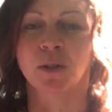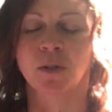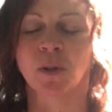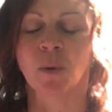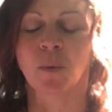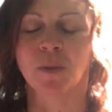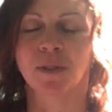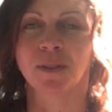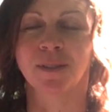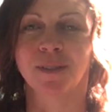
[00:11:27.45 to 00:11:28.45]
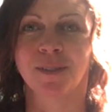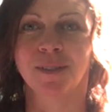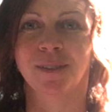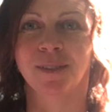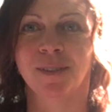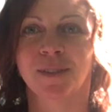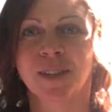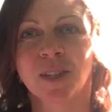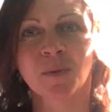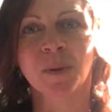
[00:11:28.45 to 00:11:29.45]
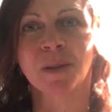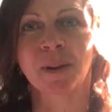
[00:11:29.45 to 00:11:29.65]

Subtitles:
So this is really